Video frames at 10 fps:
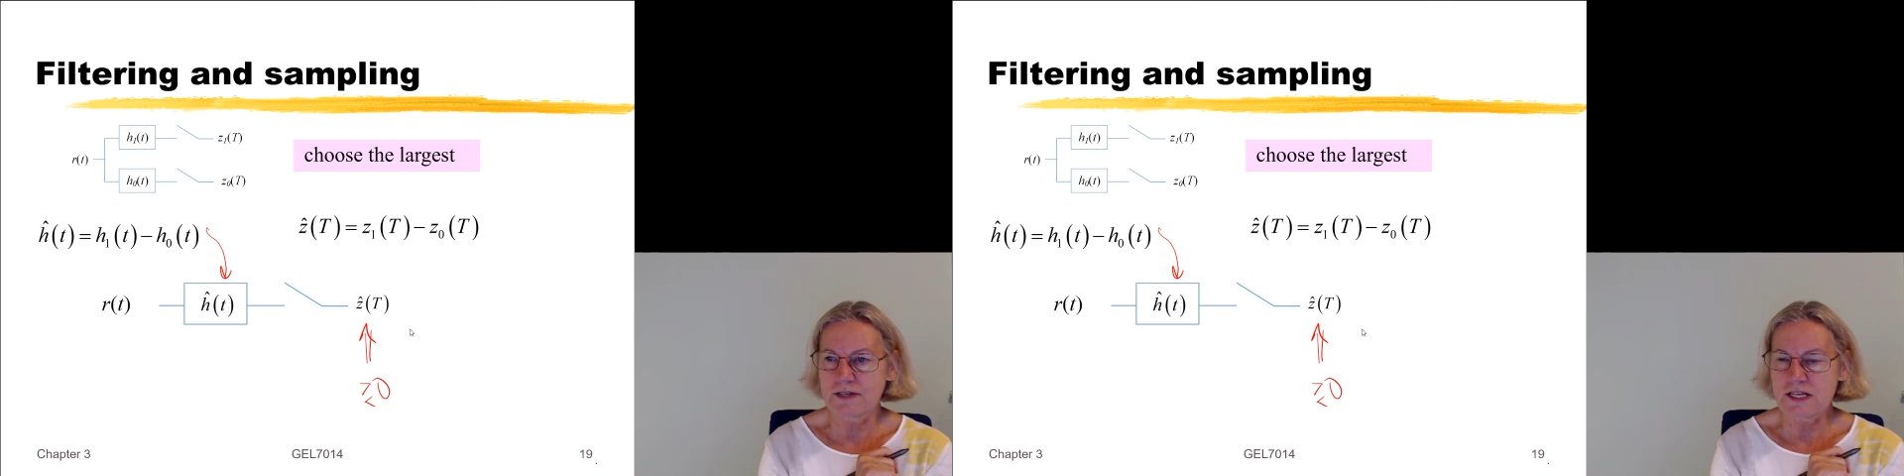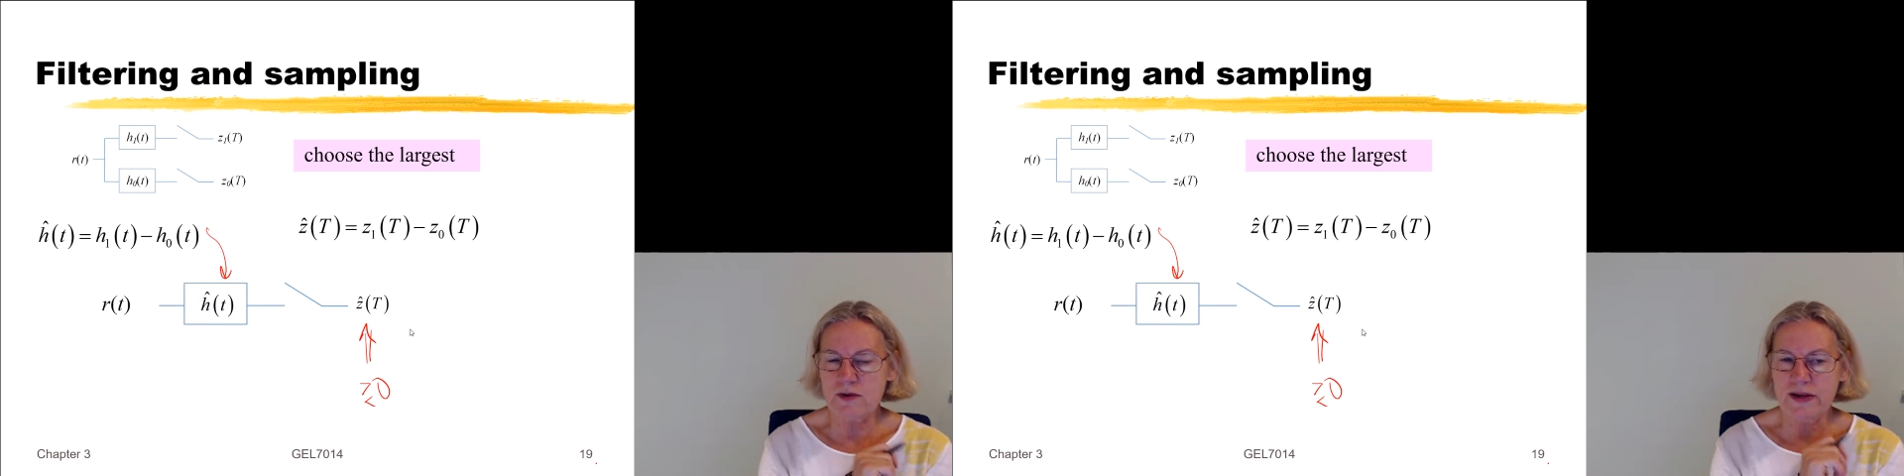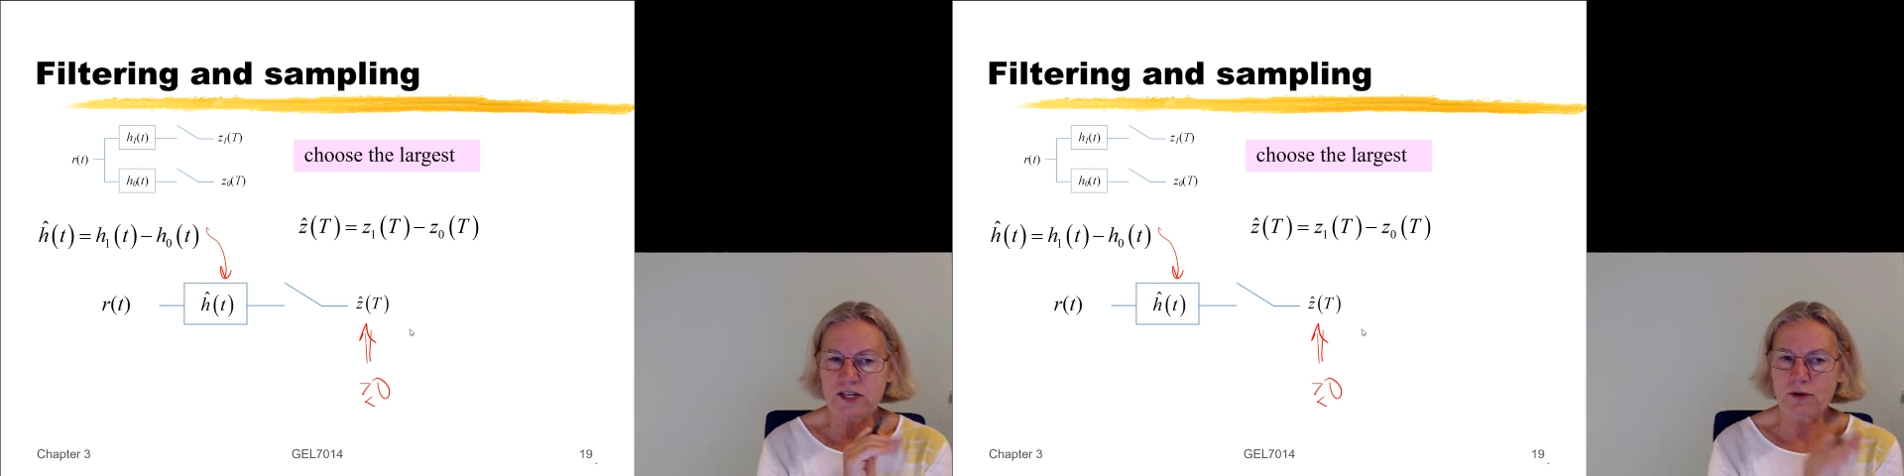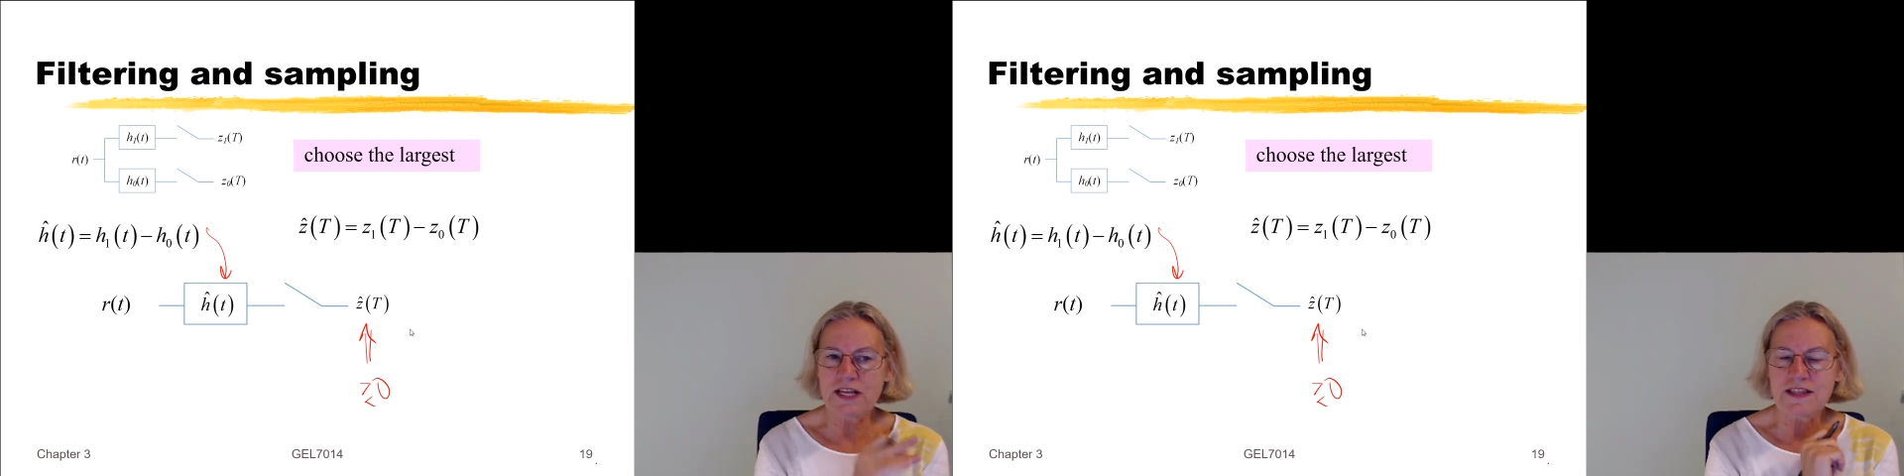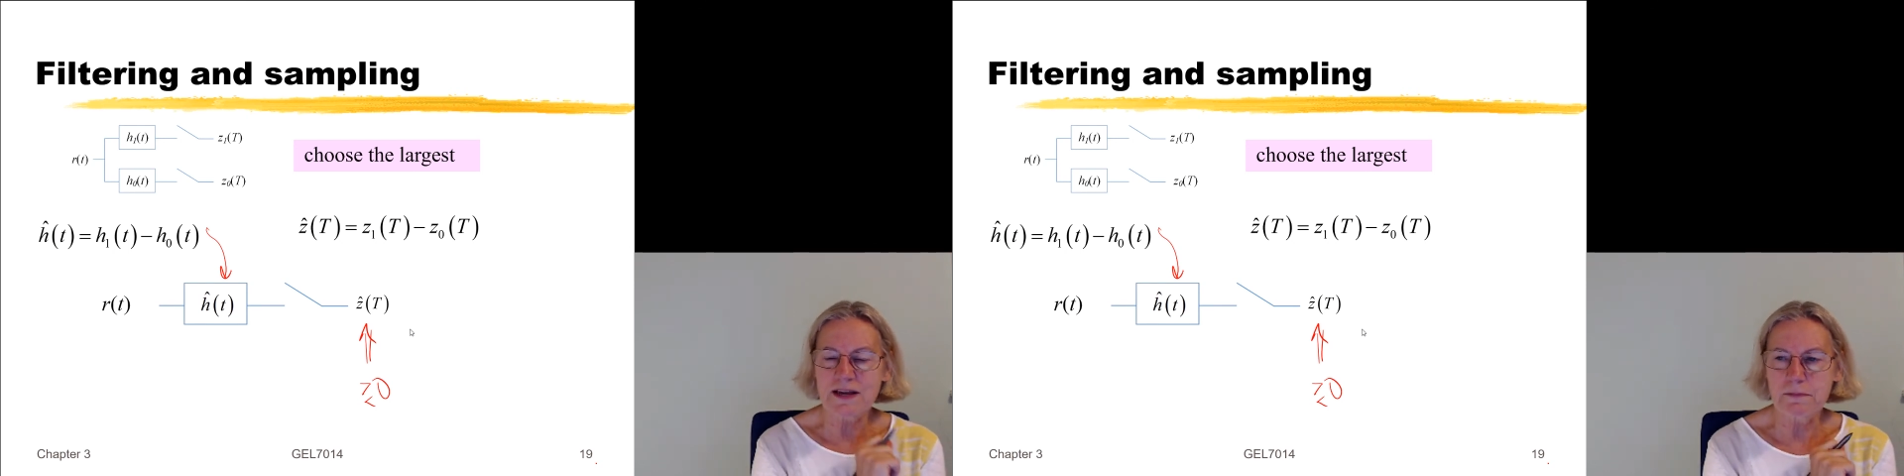So I don't
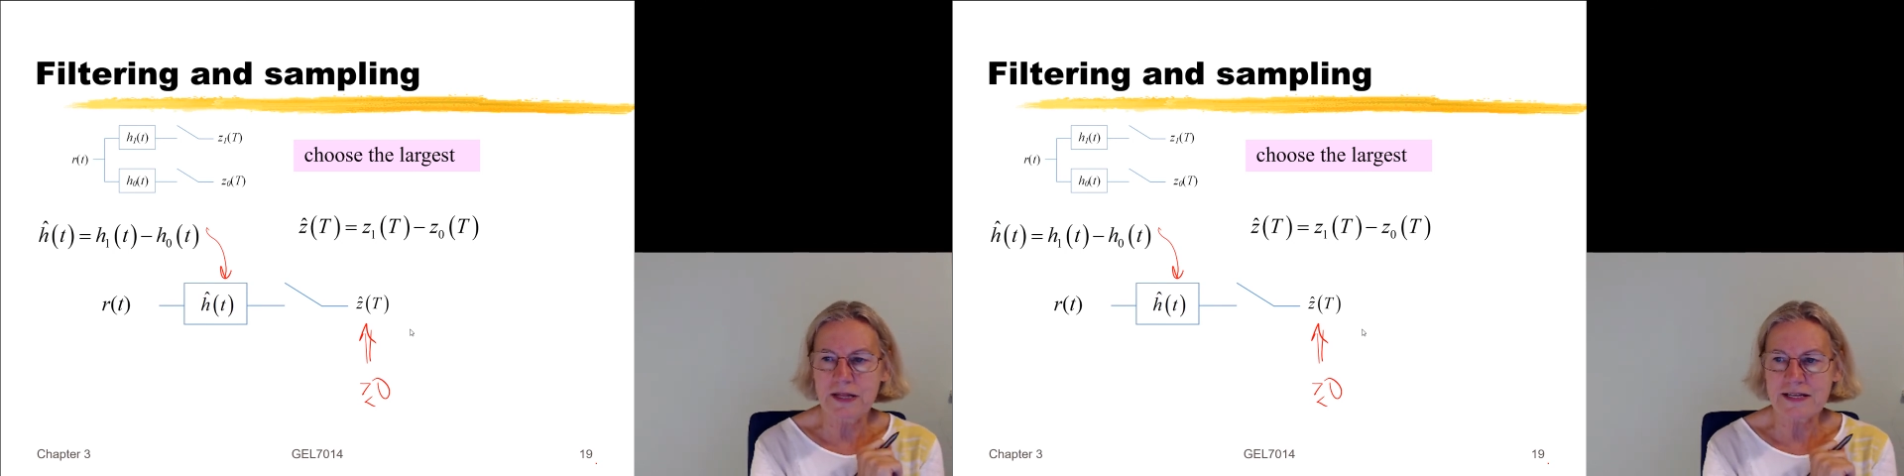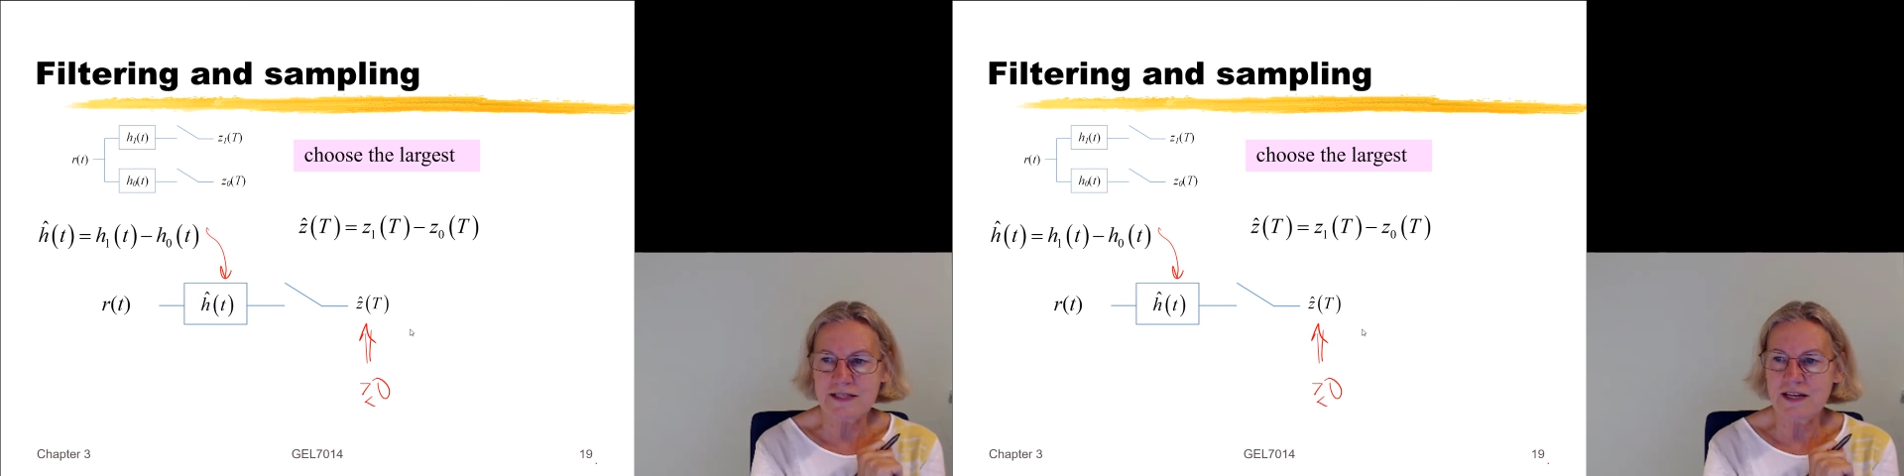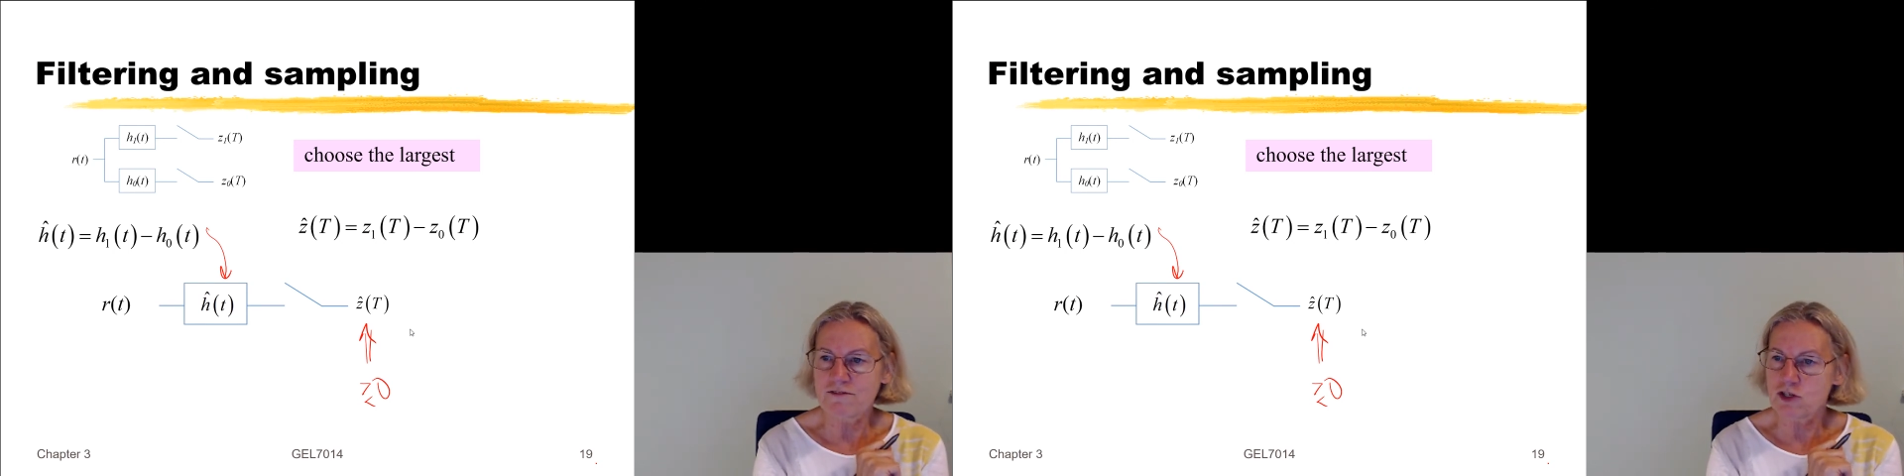need the complexity of